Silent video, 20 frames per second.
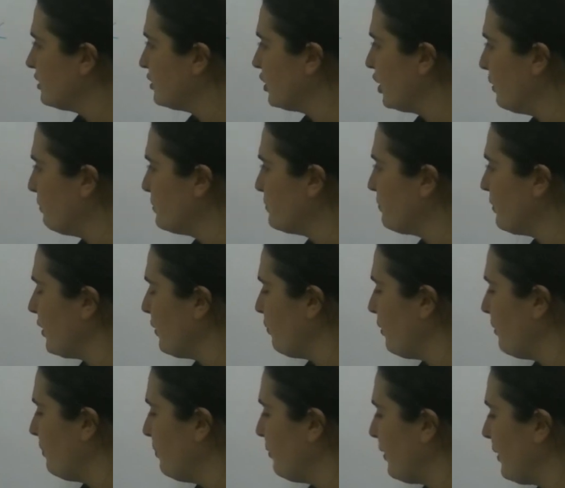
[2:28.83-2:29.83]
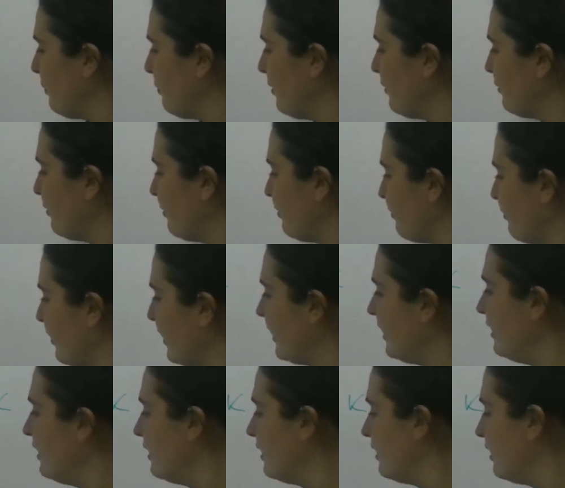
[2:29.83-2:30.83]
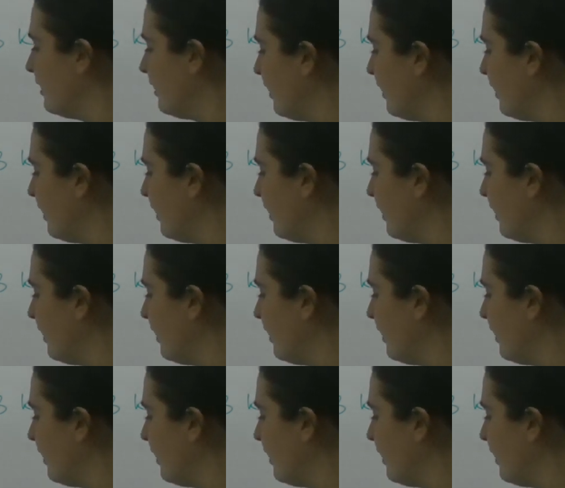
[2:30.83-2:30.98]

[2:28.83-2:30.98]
times by 1.13